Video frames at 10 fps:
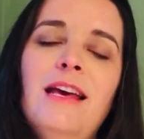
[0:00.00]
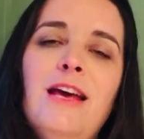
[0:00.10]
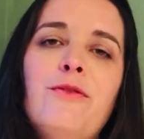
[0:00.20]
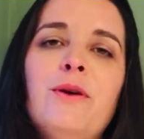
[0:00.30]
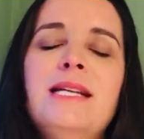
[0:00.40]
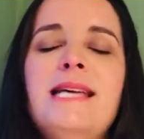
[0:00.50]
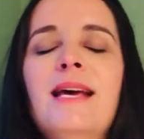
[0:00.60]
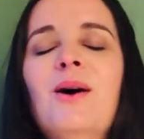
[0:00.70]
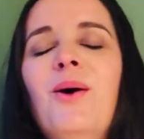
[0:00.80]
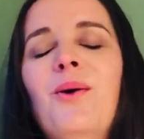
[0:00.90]
If we
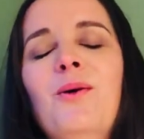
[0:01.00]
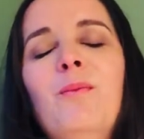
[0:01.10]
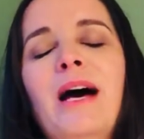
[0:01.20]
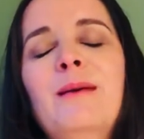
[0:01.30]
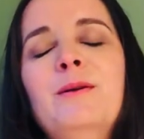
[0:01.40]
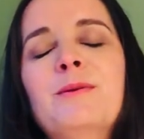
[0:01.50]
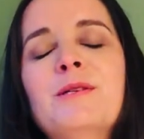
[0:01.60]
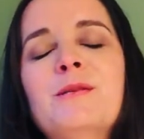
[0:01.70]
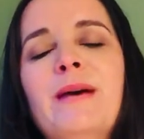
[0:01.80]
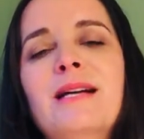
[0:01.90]
take a whole Bible
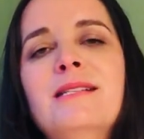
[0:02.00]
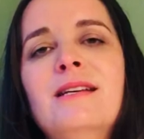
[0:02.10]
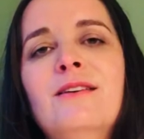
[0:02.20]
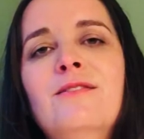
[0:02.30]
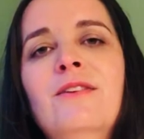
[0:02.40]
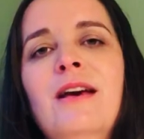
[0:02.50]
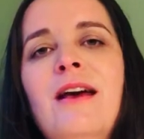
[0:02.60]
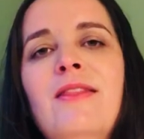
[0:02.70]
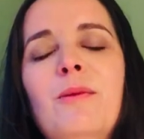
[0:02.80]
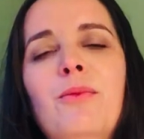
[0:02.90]
perspective,
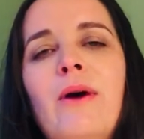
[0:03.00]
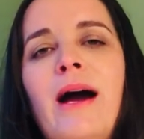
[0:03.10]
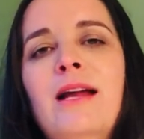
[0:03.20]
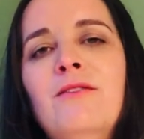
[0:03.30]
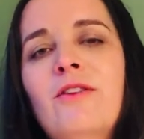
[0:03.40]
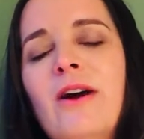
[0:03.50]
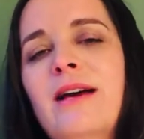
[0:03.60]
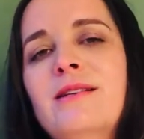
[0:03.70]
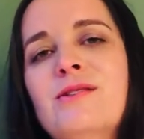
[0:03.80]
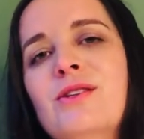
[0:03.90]
the bride of
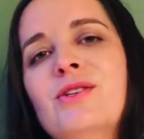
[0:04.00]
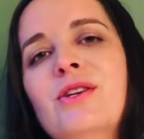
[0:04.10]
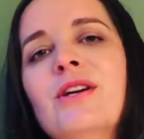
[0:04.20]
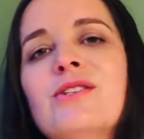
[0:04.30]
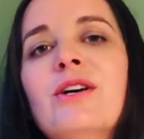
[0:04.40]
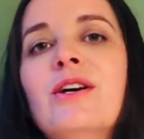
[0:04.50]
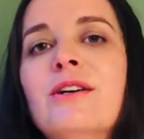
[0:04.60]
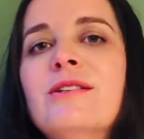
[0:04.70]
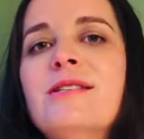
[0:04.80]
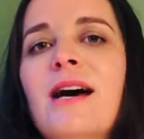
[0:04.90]
Christ, the church
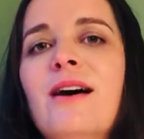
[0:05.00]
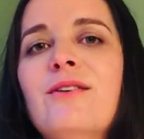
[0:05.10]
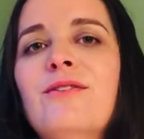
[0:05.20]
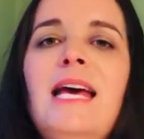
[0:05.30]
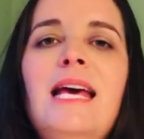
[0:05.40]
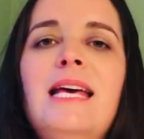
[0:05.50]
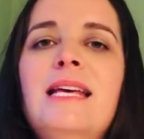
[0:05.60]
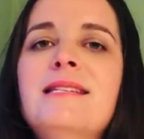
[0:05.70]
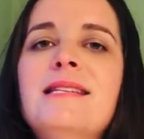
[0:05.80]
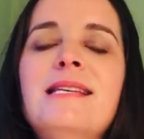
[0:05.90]
herself,
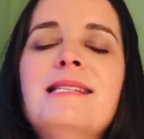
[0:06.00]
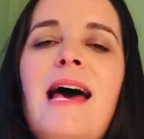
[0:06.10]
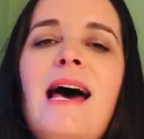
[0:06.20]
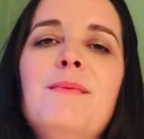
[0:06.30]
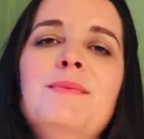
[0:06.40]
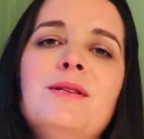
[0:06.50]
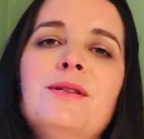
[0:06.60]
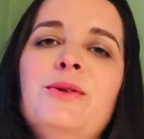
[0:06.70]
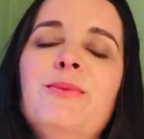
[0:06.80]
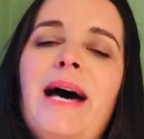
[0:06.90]
is his
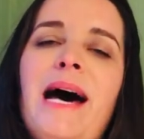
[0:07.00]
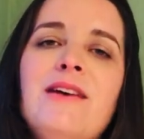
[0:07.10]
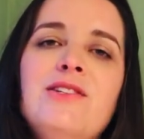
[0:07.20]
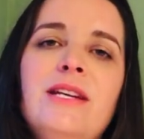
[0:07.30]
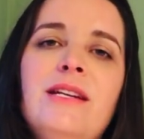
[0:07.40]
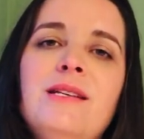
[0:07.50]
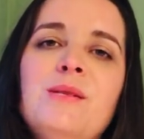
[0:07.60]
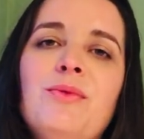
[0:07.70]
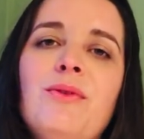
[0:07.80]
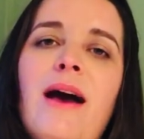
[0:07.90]
absolute passion, his
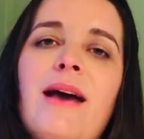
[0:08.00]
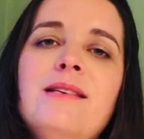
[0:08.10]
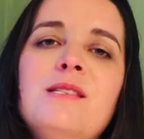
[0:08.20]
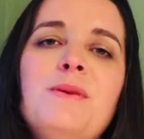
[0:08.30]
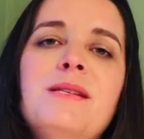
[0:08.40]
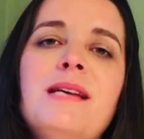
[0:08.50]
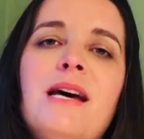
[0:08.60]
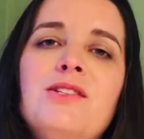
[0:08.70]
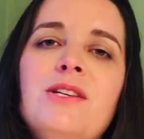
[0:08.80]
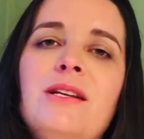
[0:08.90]
prized
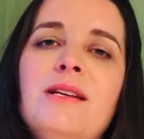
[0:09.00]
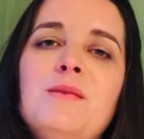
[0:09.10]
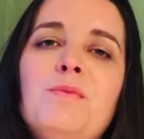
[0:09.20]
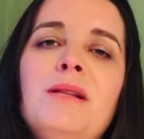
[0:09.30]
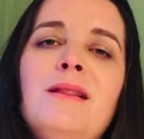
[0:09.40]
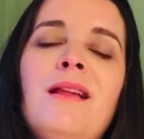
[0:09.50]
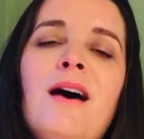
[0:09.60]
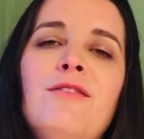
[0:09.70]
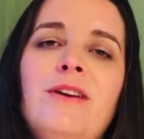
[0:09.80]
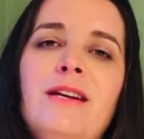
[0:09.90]
possession, his
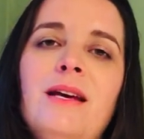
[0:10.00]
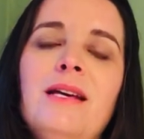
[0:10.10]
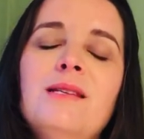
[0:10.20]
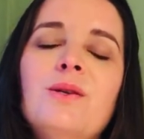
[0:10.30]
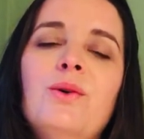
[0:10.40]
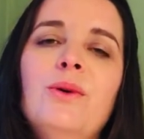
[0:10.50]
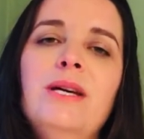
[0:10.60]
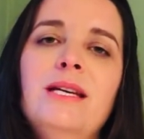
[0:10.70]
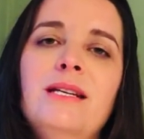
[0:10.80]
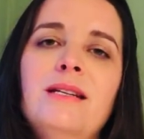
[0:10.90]
beloved, his
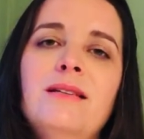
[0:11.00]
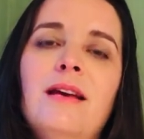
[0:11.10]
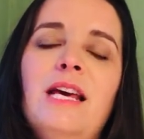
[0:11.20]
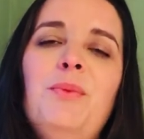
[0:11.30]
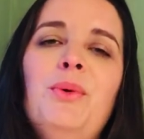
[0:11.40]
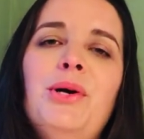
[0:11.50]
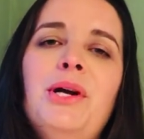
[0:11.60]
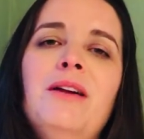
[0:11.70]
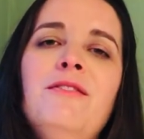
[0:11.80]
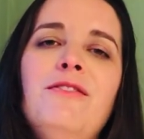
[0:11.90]
queen. He put
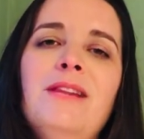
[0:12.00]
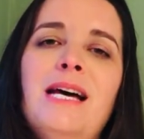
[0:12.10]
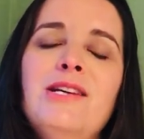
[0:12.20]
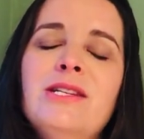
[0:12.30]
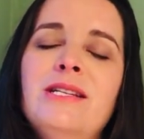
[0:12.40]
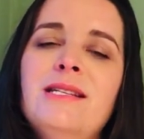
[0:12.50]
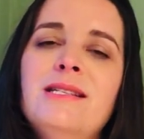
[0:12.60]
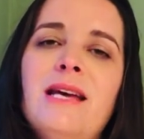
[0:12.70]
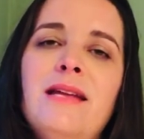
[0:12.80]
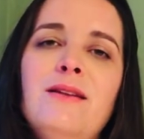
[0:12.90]
on flesh and
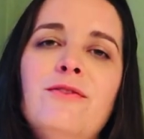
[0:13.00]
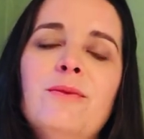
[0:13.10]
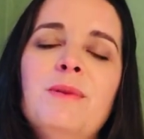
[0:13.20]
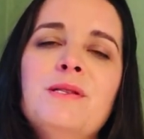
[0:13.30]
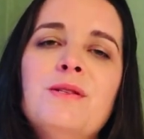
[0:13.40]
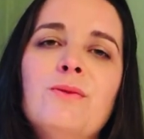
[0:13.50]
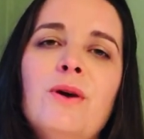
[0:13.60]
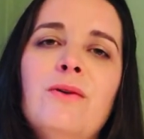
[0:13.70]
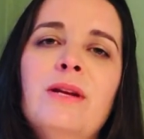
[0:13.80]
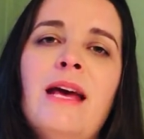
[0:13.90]
descended from his
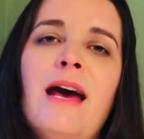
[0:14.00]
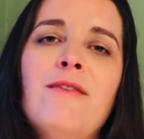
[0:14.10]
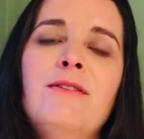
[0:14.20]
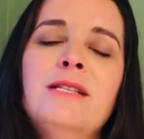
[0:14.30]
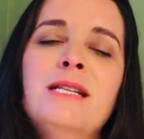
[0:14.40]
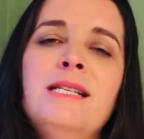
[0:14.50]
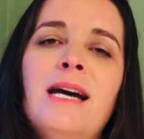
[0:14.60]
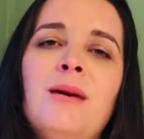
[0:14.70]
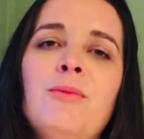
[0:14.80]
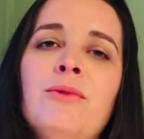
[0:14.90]
throne in heaven to
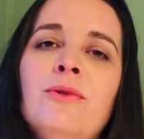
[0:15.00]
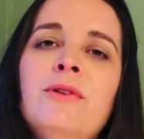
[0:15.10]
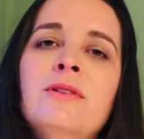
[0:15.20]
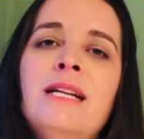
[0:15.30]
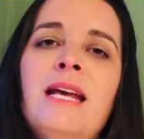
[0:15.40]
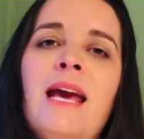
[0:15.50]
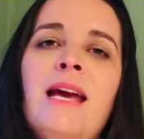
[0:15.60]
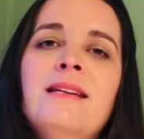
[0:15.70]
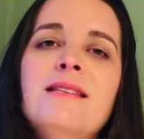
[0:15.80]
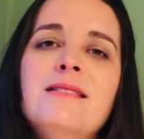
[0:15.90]
die a brutal and
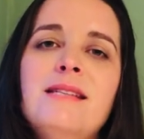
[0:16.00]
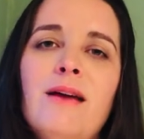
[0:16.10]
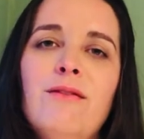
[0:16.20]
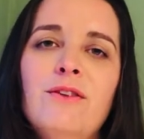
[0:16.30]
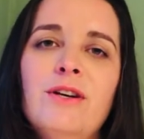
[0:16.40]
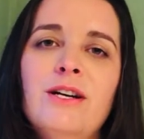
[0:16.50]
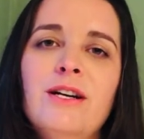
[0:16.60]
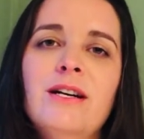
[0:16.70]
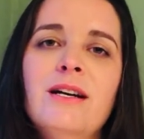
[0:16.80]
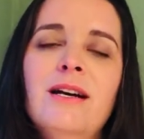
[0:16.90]
heinous death for
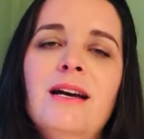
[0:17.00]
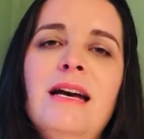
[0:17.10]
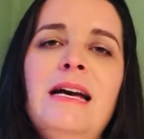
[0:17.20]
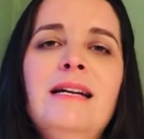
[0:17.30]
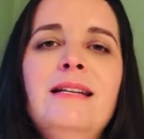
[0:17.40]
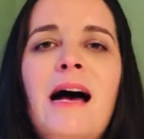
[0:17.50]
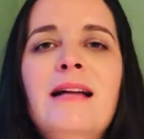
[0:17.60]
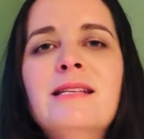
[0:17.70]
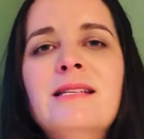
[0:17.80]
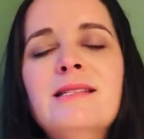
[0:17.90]
her,
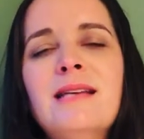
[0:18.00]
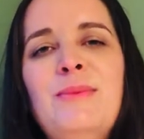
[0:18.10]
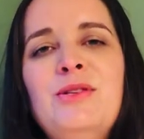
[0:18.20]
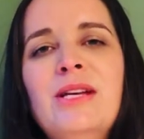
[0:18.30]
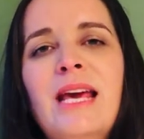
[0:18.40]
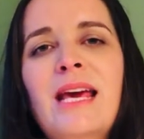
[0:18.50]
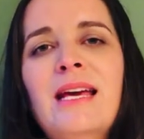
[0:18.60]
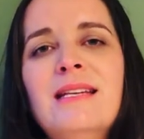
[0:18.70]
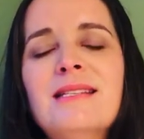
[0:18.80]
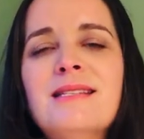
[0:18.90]
not to
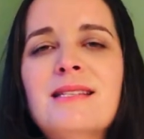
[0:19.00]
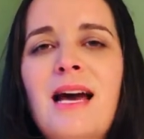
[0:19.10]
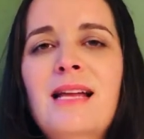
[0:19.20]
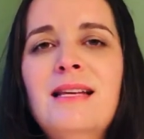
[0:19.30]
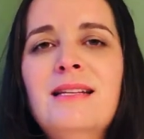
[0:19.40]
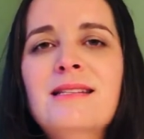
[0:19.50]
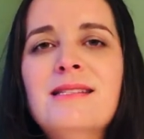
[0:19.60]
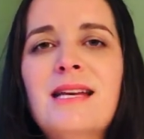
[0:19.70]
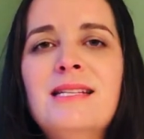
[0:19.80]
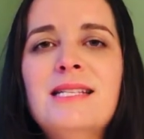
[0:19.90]
subjugate, silence,
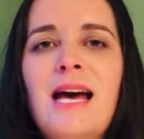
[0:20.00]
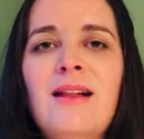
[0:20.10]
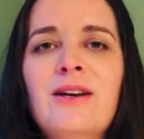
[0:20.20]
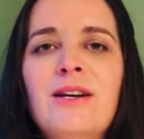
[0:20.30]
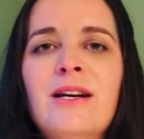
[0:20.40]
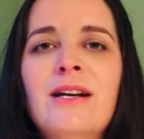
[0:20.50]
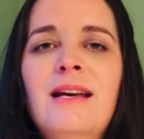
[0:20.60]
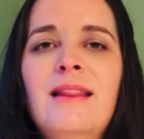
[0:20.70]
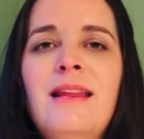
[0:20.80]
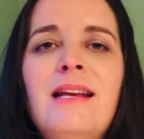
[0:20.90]
and tell her
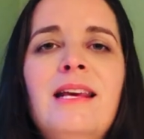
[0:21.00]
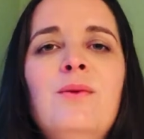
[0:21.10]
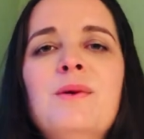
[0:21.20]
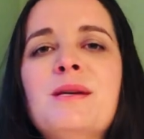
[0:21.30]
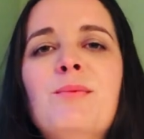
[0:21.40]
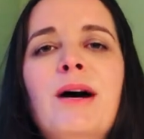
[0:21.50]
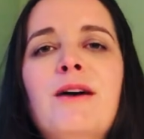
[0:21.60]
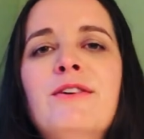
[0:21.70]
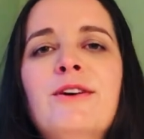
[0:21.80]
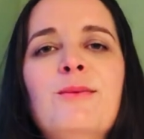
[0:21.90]
that he was
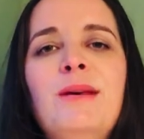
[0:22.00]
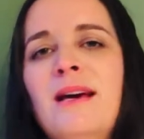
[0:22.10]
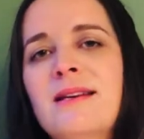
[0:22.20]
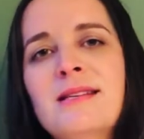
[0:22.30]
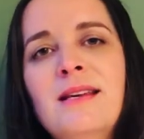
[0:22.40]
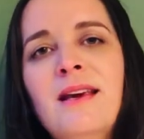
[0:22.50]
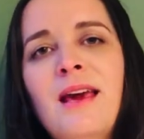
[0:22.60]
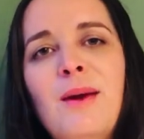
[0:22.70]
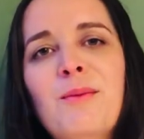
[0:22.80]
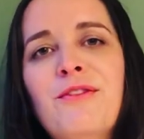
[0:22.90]
above her because he
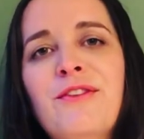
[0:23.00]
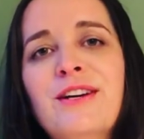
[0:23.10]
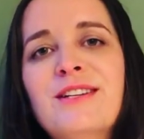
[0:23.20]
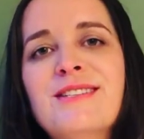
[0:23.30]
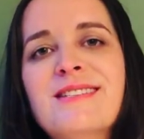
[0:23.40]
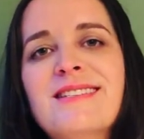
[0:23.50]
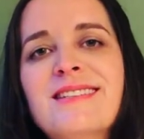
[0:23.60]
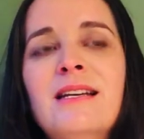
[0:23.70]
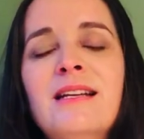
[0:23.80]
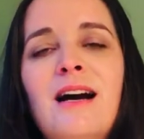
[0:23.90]
came first.
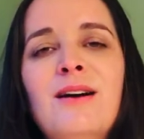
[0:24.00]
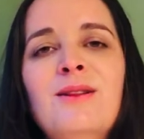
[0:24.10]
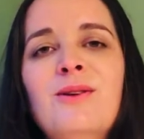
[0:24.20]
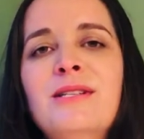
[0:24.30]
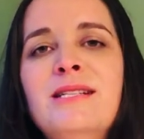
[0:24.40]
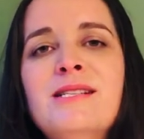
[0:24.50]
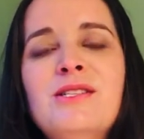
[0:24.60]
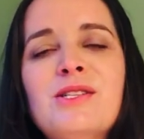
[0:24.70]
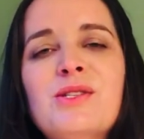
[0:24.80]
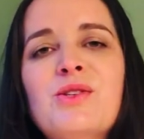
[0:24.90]
Our Lord doesn't
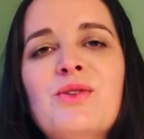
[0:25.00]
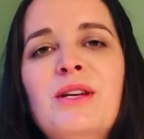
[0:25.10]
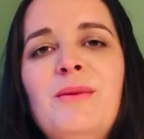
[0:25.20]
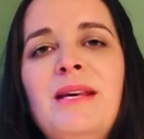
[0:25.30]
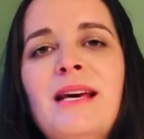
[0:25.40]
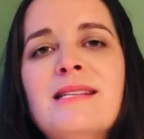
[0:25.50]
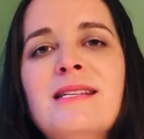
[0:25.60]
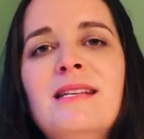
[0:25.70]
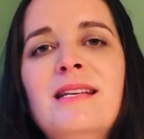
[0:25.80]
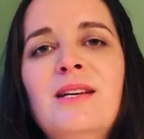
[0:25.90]
just treat me as
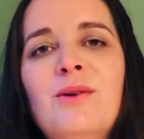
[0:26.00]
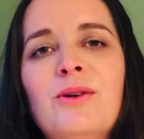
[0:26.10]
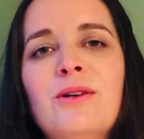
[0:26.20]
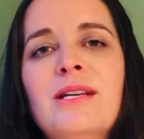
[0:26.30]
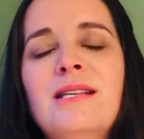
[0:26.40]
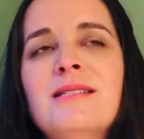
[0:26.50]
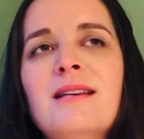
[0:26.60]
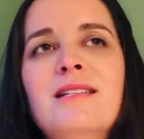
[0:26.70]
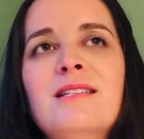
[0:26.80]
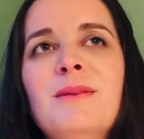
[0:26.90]
an equal. He
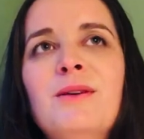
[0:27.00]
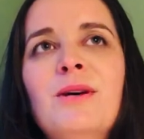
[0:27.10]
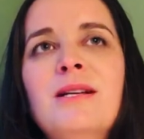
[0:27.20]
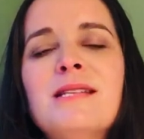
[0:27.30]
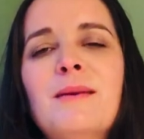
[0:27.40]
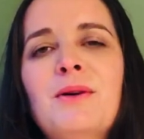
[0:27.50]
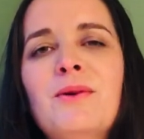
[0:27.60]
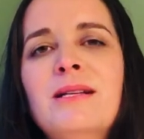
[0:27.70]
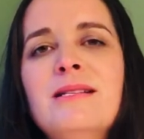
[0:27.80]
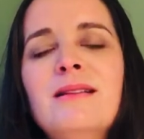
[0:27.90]
said to me once, I'm
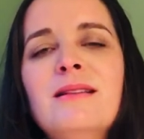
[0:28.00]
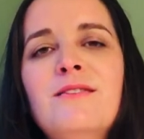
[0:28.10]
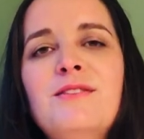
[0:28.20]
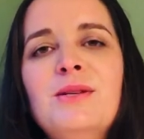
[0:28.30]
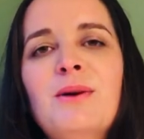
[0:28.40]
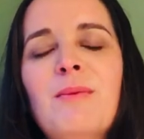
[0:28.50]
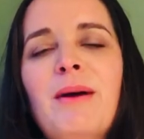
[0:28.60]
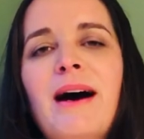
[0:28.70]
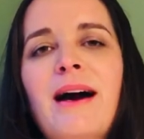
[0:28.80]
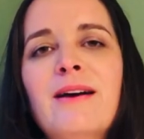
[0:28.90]
going to lift you up
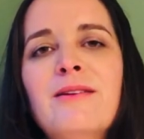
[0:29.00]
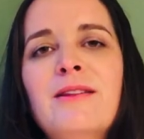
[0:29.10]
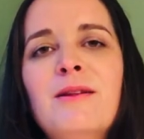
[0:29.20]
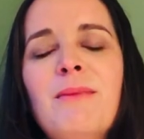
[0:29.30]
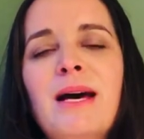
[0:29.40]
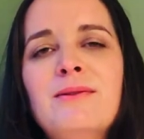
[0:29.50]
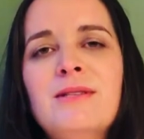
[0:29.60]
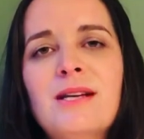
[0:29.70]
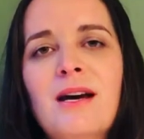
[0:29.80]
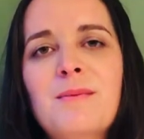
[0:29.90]
higher than the
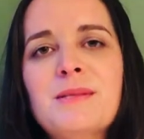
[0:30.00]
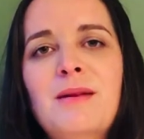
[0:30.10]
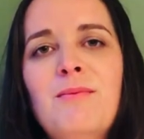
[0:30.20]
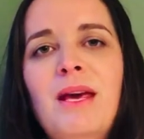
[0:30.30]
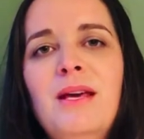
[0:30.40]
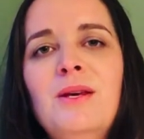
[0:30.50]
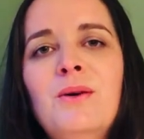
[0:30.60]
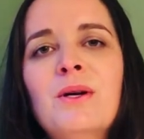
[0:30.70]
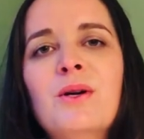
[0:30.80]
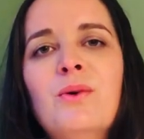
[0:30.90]
mountaintops and make
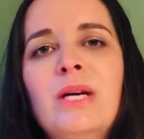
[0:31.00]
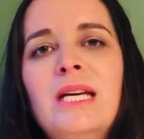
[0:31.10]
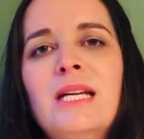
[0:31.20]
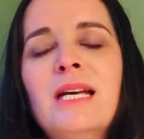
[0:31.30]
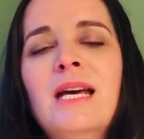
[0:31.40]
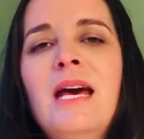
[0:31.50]
you a queen.